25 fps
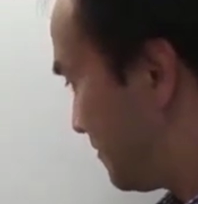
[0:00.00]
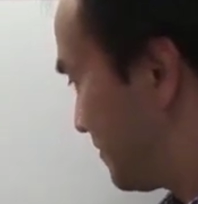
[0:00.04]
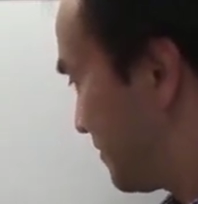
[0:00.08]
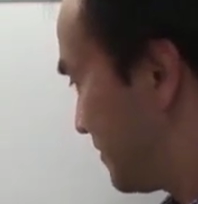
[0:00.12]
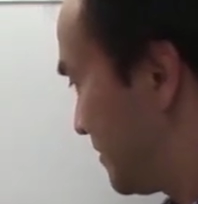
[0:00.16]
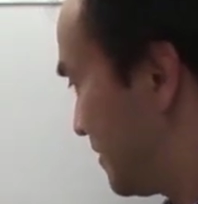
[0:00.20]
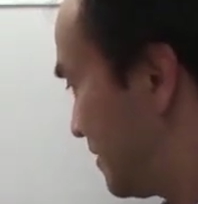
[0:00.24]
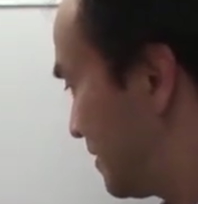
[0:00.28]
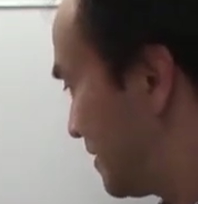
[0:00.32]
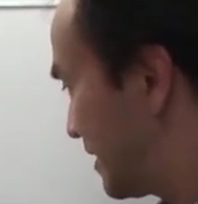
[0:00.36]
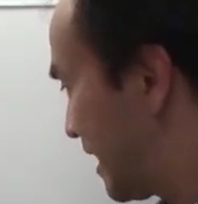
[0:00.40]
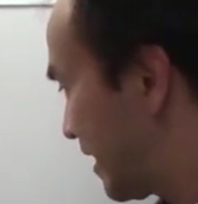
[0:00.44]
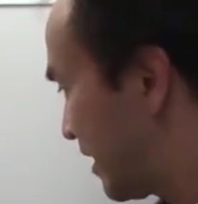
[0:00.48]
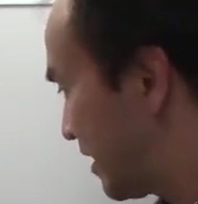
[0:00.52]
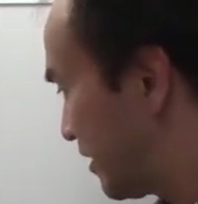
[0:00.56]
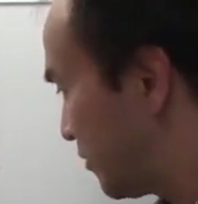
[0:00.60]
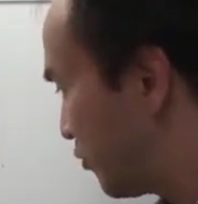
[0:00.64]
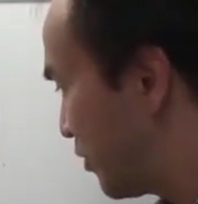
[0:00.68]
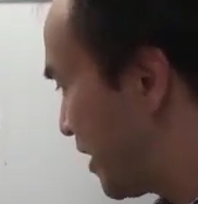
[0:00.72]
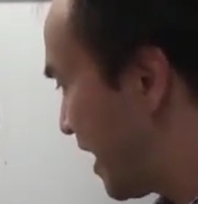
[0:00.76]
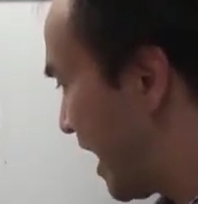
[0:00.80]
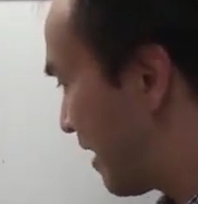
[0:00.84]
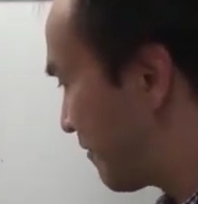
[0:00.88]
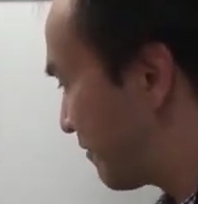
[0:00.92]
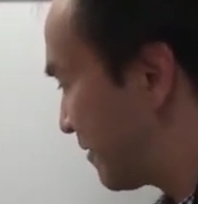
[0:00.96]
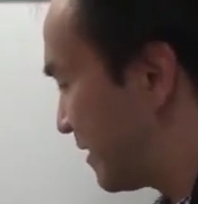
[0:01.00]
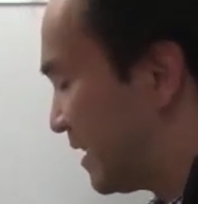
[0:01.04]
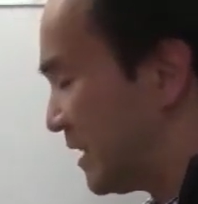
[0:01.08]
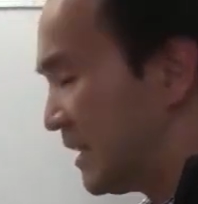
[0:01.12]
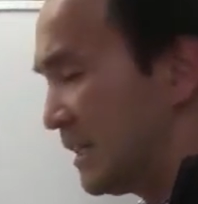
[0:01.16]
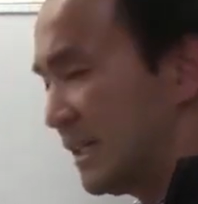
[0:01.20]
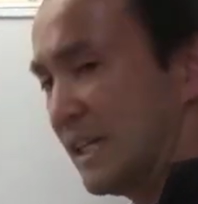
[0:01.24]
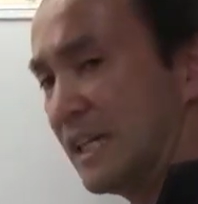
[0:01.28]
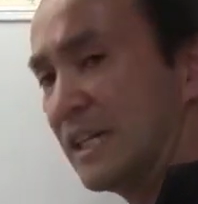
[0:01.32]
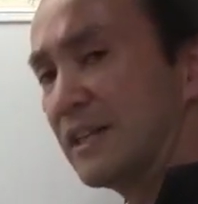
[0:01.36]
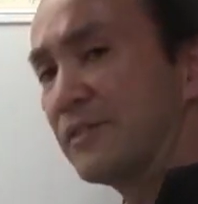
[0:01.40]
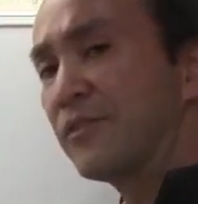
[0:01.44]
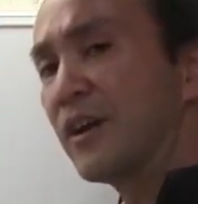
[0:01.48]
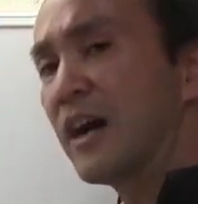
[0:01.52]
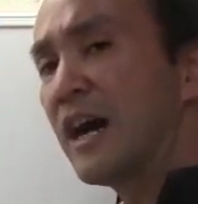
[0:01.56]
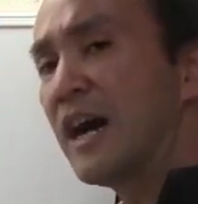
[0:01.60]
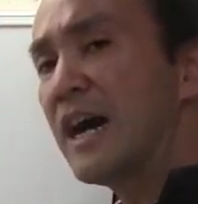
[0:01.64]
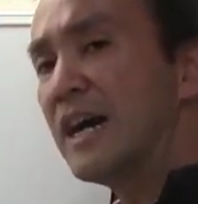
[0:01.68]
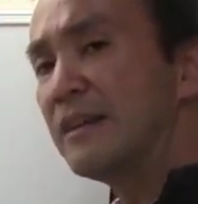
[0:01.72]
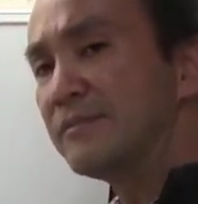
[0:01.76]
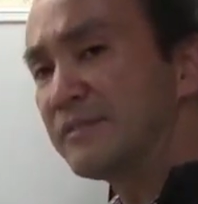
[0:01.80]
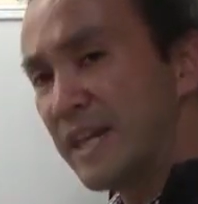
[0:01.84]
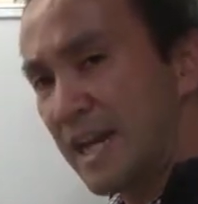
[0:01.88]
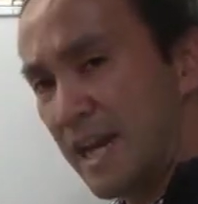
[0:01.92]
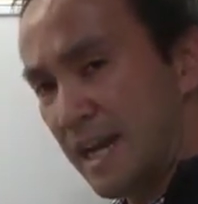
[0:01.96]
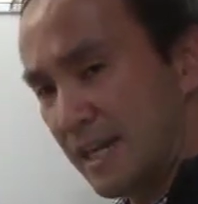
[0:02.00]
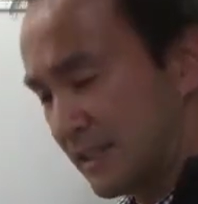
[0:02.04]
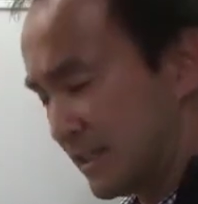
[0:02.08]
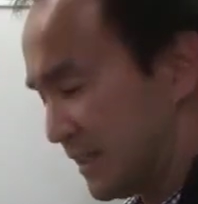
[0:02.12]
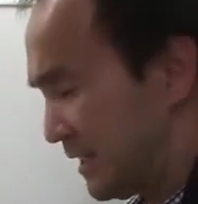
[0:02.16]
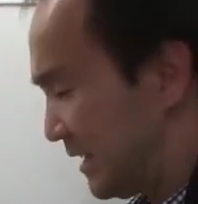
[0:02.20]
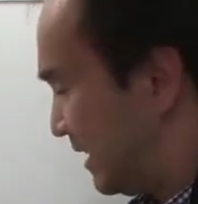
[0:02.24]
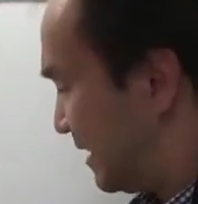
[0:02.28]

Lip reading: that we have arrived at,